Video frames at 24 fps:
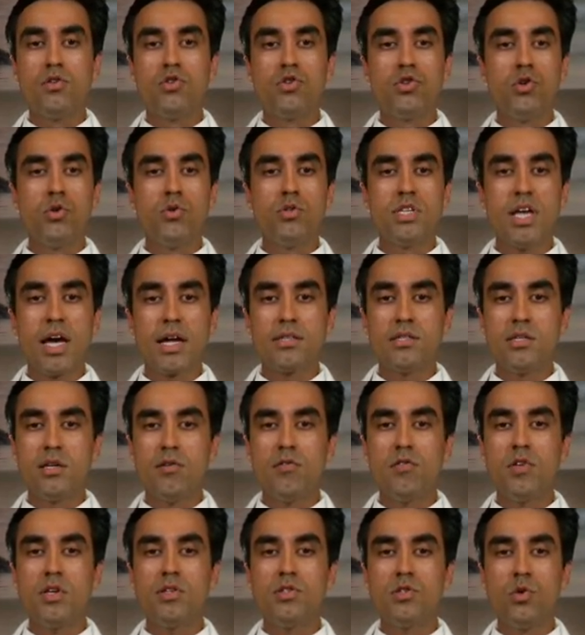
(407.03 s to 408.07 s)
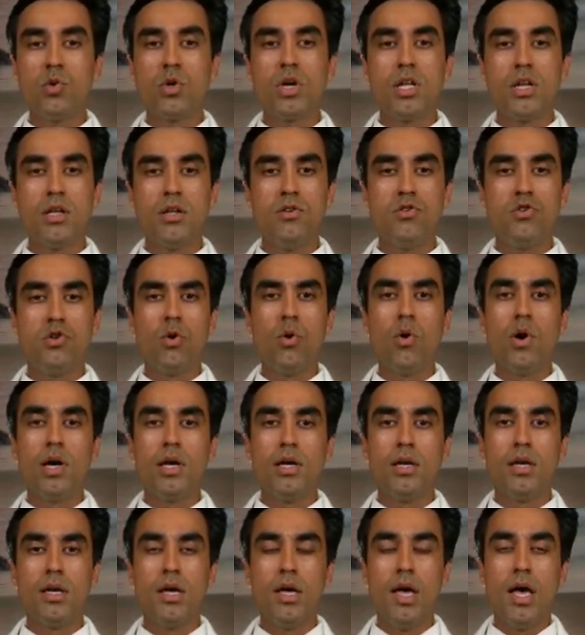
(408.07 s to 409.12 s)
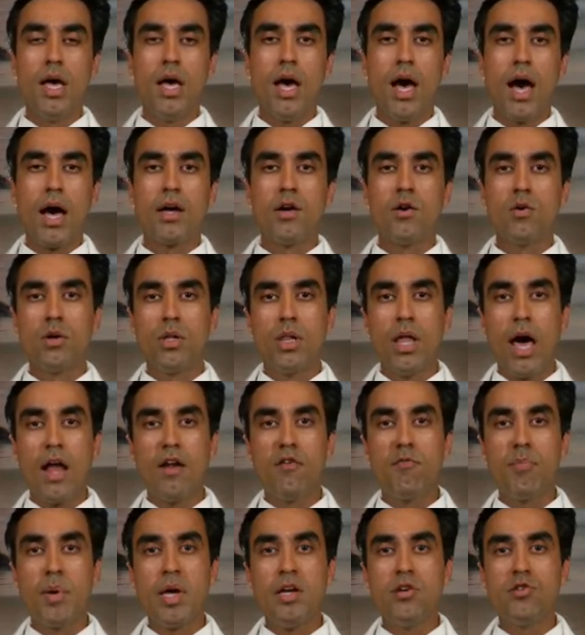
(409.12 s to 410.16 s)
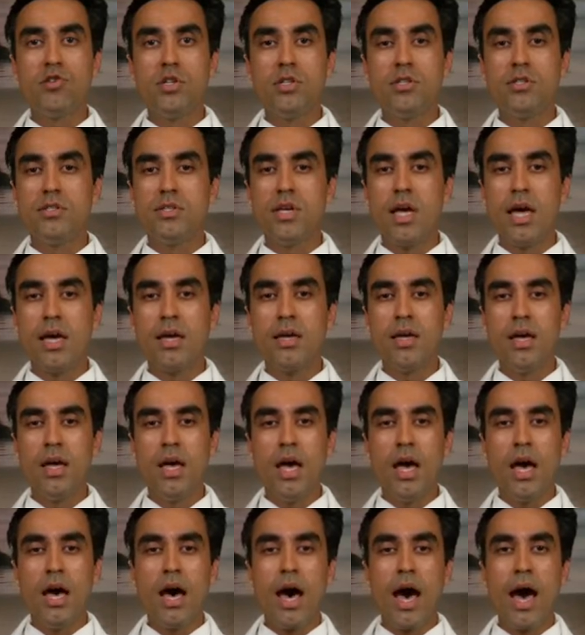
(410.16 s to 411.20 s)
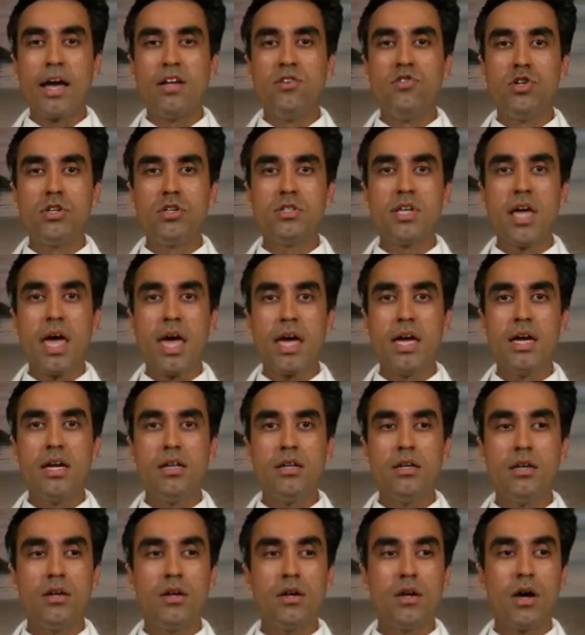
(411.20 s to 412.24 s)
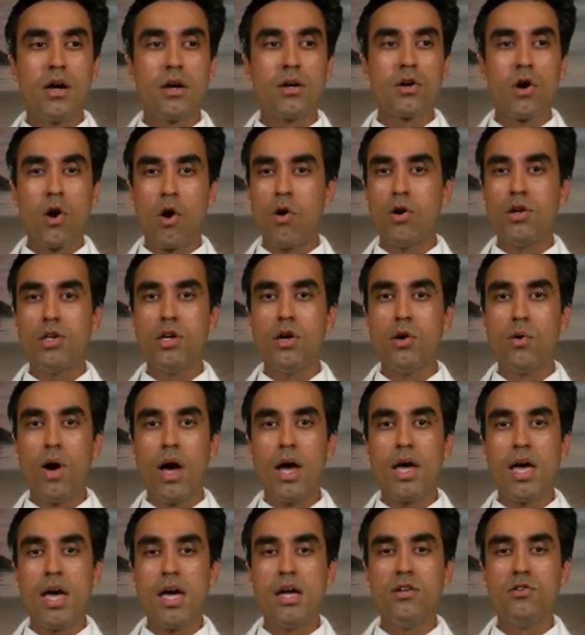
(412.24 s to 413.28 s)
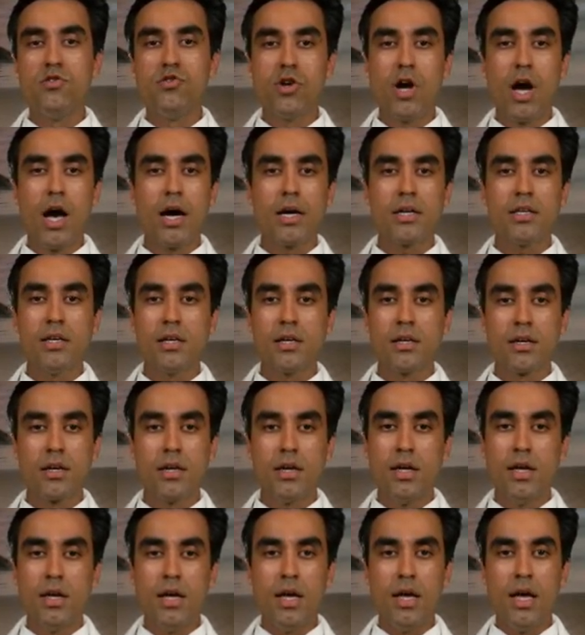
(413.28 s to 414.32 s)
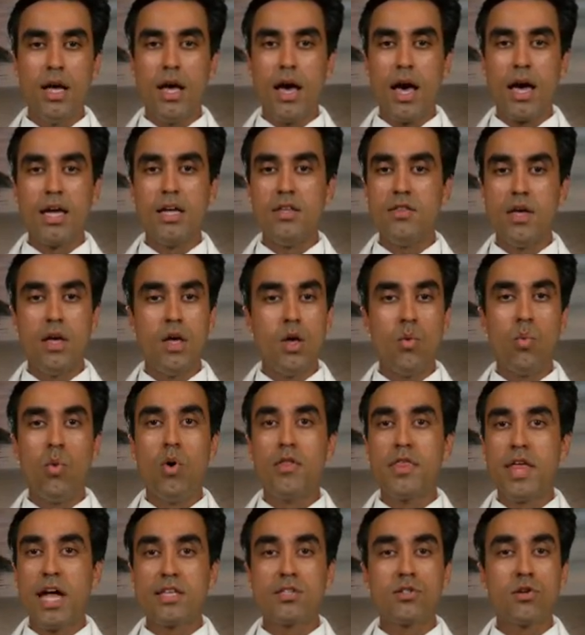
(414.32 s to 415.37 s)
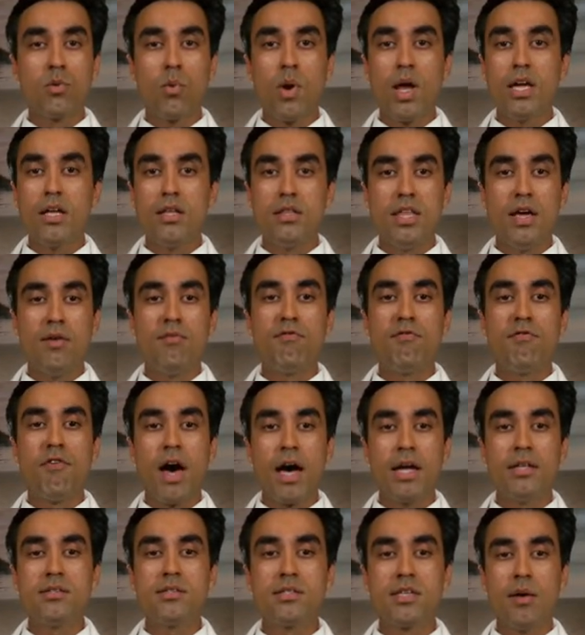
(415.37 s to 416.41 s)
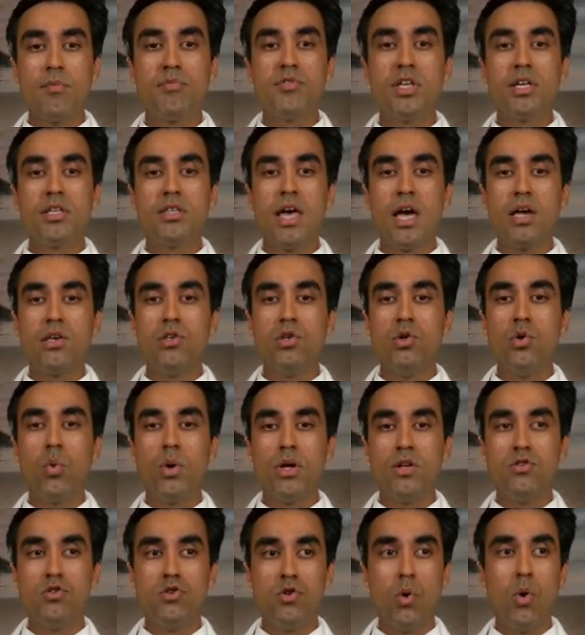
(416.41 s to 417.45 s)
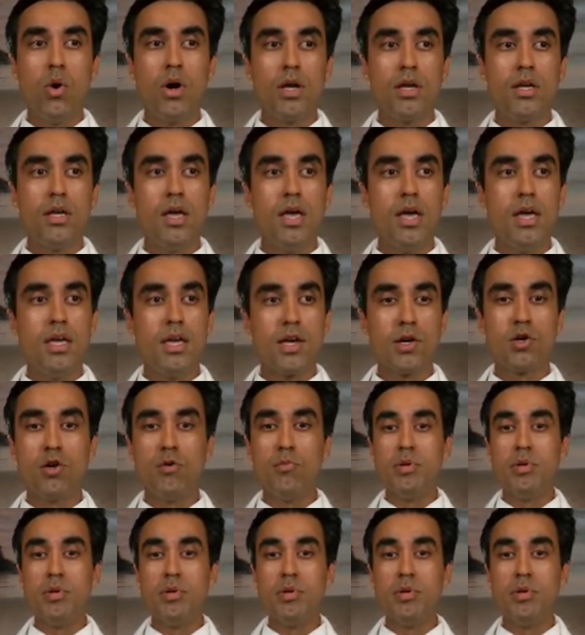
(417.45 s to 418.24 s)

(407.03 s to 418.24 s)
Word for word: Choose activities you can enjoy. I hear a lot of patients say, I just hate cardio, I hate jogging. I hate, well, that's great. Then find something that you enjoy. It